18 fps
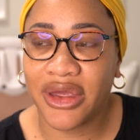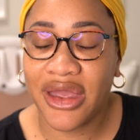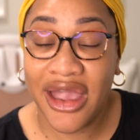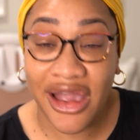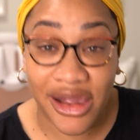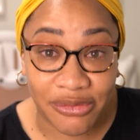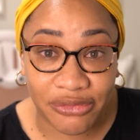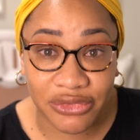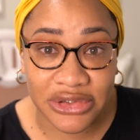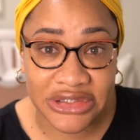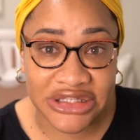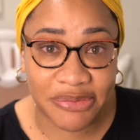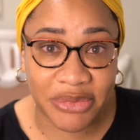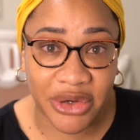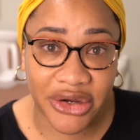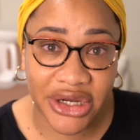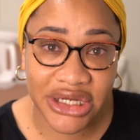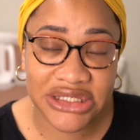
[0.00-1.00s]
helpful
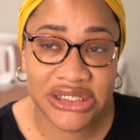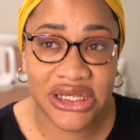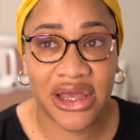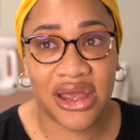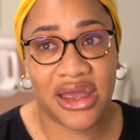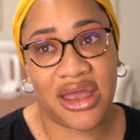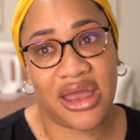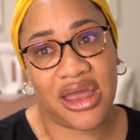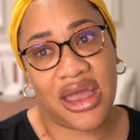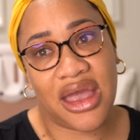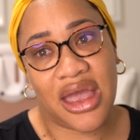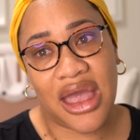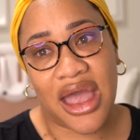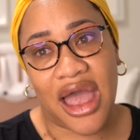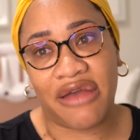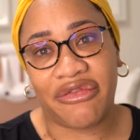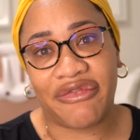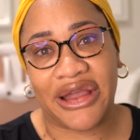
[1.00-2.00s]
spirit,
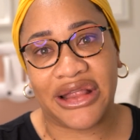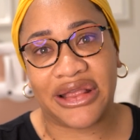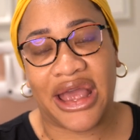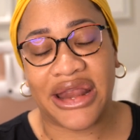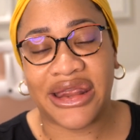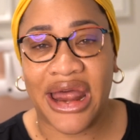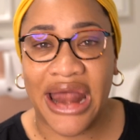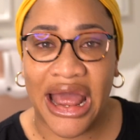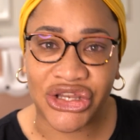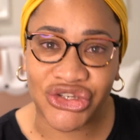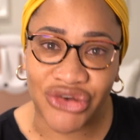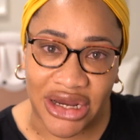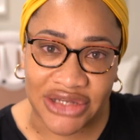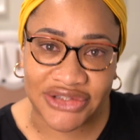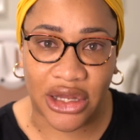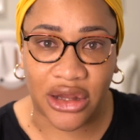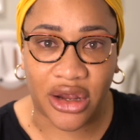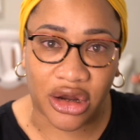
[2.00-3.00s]
I find that that
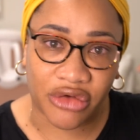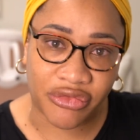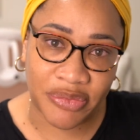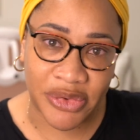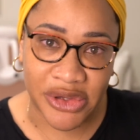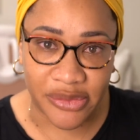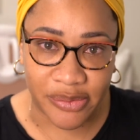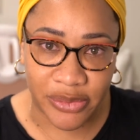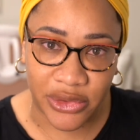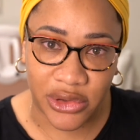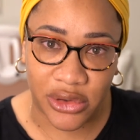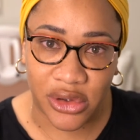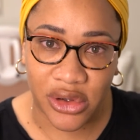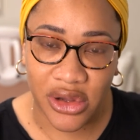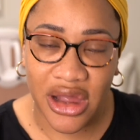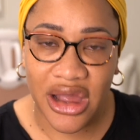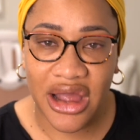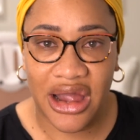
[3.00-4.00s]
attracts a lot of
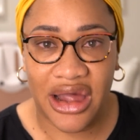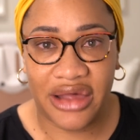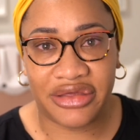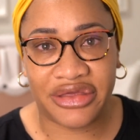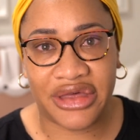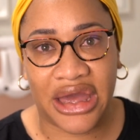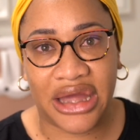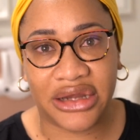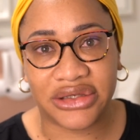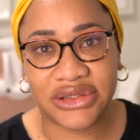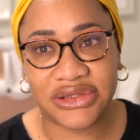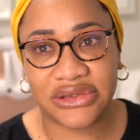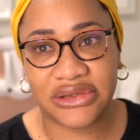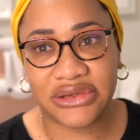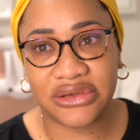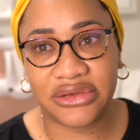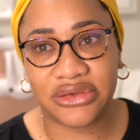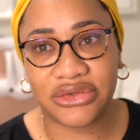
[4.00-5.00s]
people that
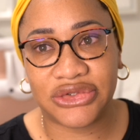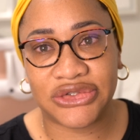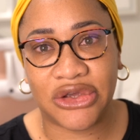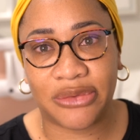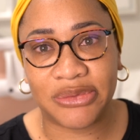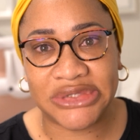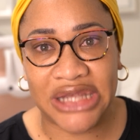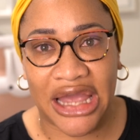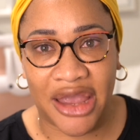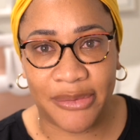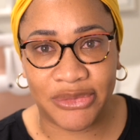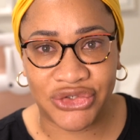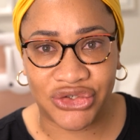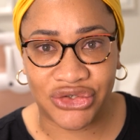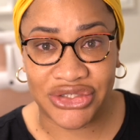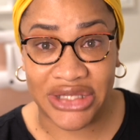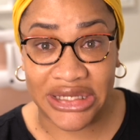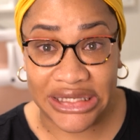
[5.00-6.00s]
sometimes
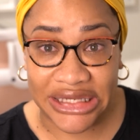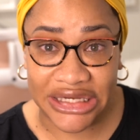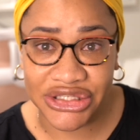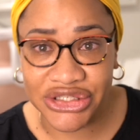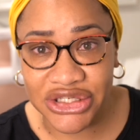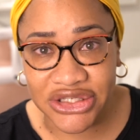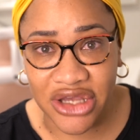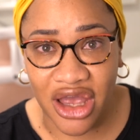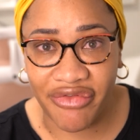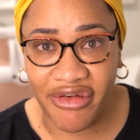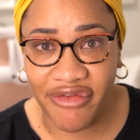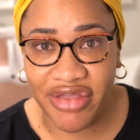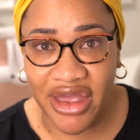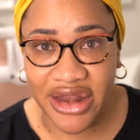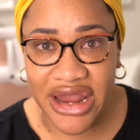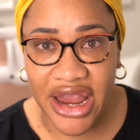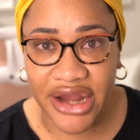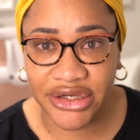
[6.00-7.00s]
just leeches off of
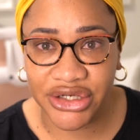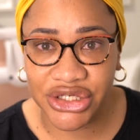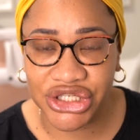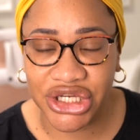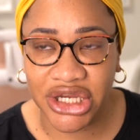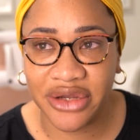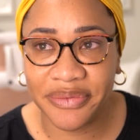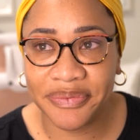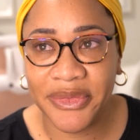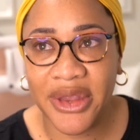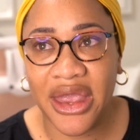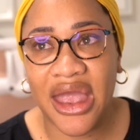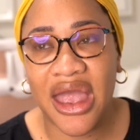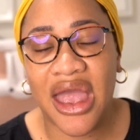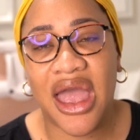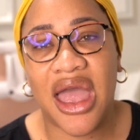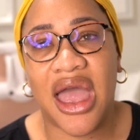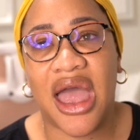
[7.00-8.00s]
that energy.
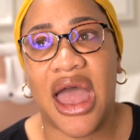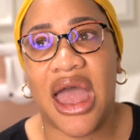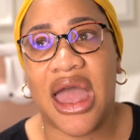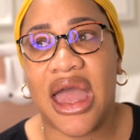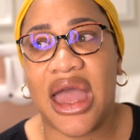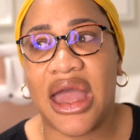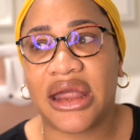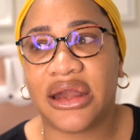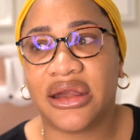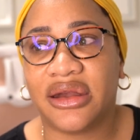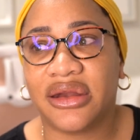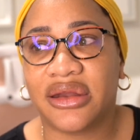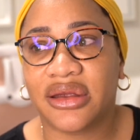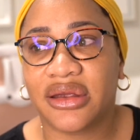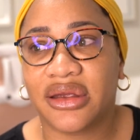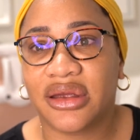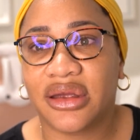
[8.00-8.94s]
And